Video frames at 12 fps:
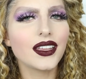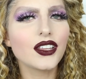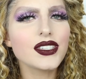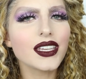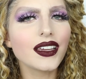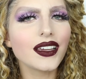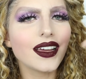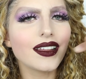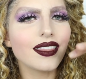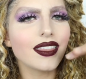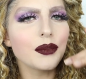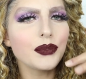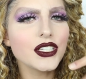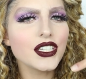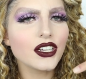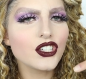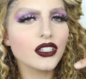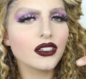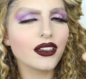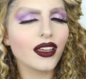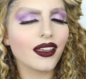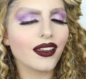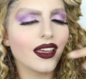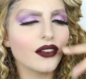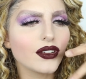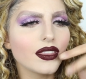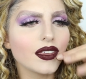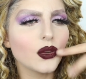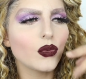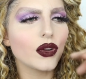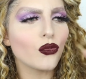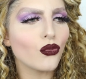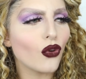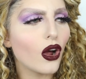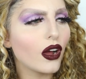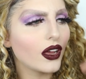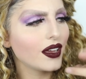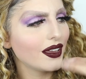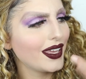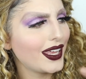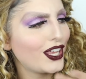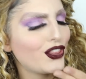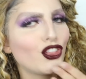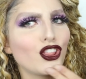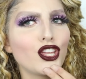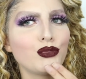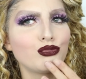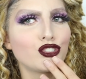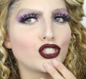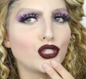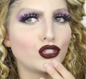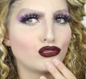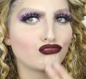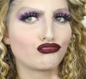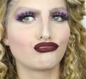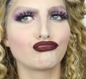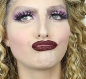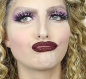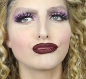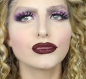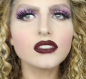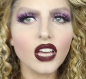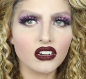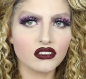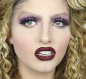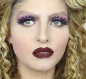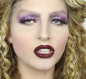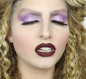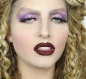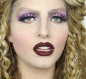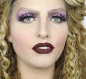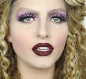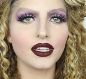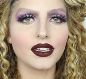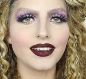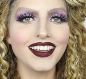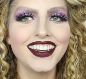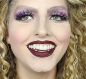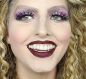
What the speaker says: It looks like I got a lip injection and everything went wrong in the lip, so I don't know, I'm not loving it.